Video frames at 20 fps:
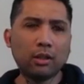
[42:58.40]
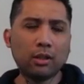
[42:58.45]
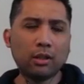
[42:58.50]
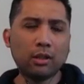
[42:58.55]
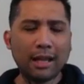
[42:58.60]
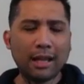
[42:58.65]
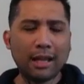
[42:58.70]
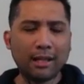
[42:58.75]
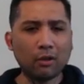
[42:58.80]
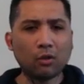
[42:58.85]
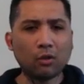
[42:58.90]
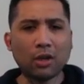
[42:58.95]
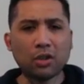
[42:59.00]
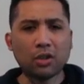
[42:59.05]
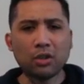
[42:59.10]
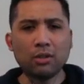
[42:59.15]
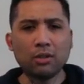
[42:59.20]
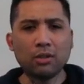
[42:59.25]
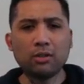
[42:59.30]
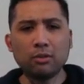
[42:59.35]

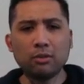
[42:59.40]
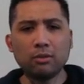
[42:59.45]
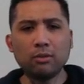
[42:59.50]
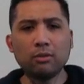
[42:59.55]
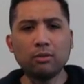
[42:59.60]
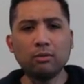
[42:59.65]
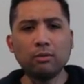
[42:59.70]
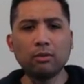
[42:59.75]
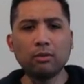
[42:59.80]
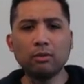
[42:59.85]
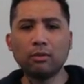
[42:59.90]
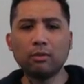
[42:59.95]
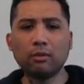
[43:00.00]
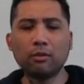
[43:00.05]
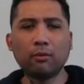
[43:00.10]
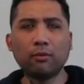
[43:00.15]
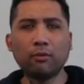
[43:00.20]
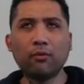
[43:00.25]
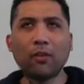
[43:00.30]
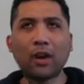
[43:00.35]
aggression to
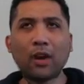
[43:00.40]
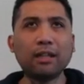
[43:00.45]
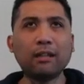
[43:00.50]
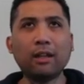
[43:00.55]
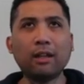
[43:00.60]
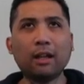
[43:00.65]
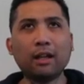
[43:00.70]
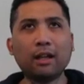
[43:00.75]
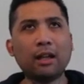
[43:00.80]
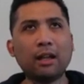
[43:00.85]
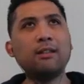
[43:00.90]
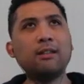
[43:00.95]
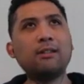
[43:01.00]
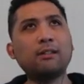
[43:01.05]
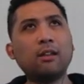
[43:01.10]
fight against